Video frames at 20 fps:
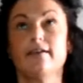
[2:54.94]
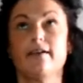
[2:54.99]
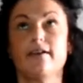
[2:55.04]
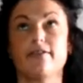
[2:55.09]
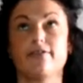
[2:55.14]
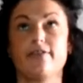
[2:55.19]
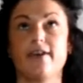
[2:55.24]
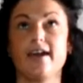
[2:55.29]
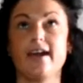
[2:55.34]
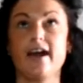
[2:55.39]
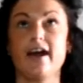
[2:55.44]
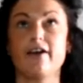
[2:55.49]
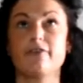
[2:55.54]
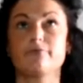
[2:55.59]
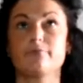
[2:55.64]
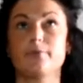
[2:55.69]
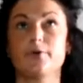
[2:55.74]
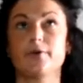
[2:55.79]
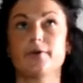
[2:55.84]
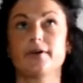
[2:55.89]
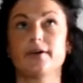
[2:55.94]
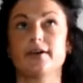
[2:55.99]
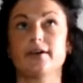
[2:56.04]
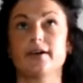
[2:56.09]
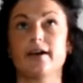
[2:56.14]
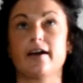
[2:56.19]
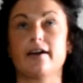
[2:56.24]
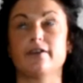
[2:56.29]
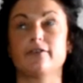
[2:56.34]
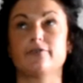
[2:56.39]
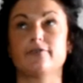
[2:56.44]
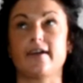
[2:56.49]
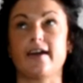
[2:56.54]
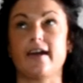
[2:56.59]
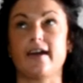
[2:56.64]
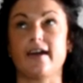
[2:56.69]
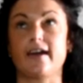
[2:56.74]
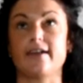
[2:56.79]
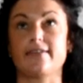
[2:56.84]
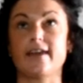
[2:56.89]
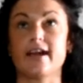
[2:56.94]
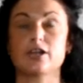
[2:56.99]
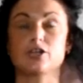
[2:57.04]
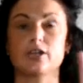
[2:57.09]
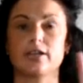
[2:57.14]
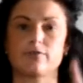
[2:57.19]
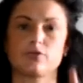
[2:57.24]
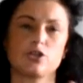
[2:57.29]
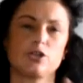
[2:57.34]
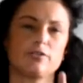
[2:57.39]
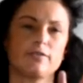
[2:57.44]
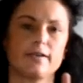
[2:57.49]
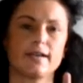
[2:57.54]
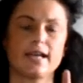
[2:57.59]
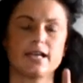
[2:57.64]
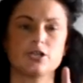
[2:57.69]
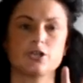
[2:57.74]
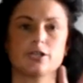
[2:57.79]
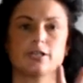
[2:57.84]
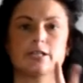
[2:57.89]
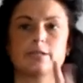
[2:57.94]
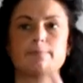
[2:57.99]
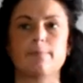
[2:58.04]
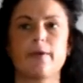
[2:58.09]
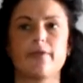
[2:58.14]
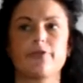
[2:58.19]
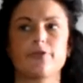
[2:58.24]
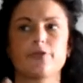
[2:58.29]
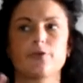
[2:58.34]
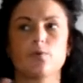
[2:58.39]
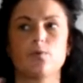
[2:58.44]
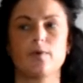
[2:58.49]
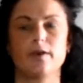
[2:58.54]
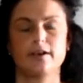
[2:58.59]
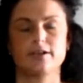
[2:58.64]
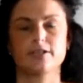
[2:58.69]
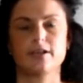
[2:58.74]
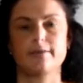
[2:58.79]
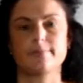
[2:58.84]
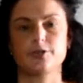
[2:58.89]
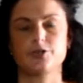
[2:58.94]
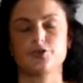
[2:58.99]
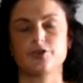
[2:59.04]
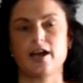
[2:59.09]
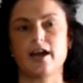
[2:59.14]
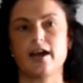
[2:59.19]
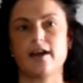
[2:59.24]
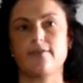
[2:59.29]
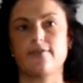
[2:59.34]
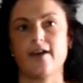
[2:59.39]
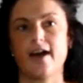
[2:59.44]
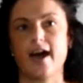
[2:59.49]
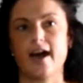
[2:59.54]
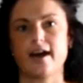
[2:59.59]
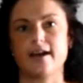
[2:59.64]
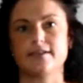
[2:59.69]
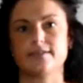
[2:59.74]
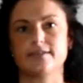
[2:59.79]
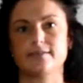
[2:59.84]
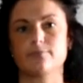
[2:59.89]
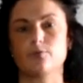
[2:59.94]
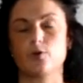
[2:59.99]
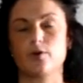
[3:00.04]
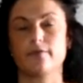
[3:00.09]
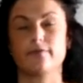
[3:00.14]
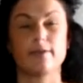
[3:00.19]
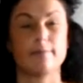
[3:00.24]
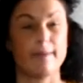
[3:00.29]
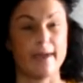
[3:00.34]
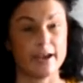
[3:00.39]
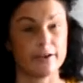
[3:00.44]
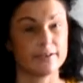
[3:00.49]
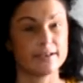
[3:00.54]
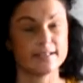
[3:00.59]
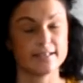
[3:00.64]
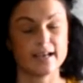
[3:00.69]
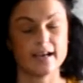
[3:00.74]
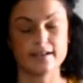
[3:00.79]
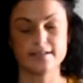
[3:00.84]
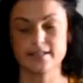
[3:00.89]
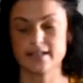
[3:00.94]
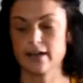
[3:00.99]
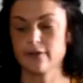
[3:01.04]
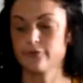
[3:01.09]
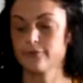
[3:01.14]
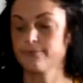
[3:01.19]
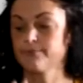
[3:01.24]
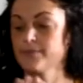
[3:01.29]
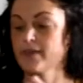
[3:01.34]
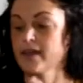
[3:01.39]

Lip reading: They have more of a, they actually have 2 locations, but the one on Thomas Drive has more of the bakery style stuff.